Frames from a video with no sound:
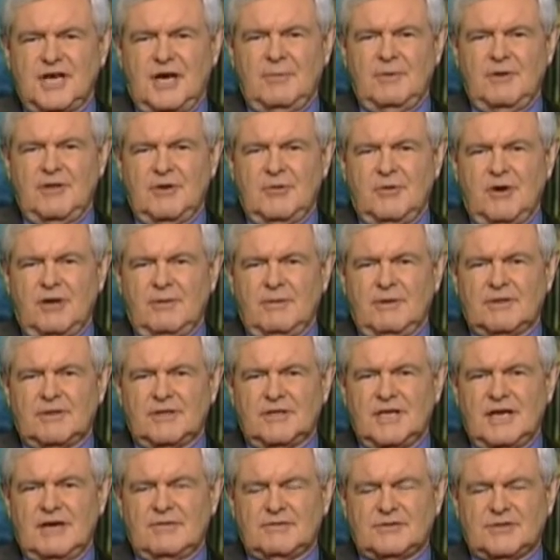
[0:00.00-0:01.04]
tell me they're worried about
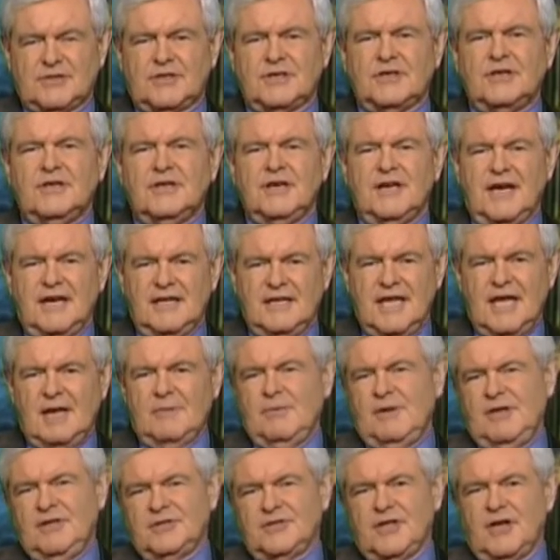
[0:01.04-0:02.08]
the deficit, and
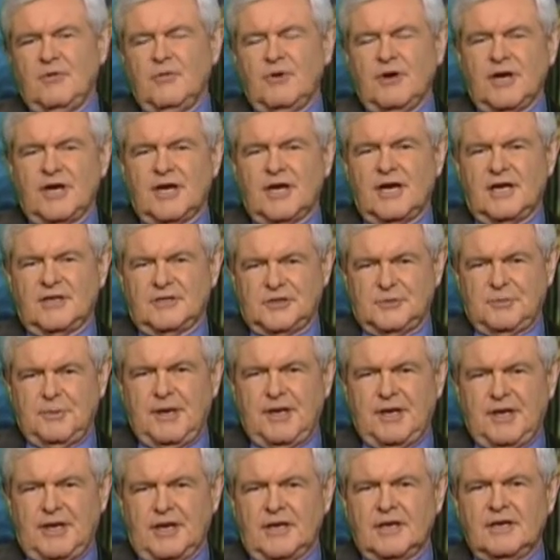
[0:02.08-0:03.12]
that means they want to cut
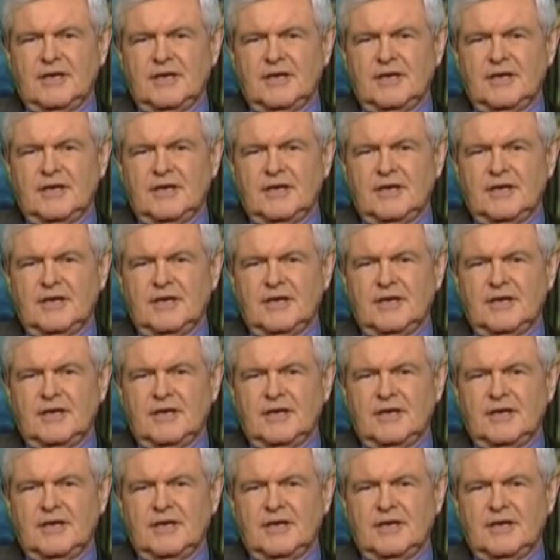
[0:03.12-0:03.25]
spending.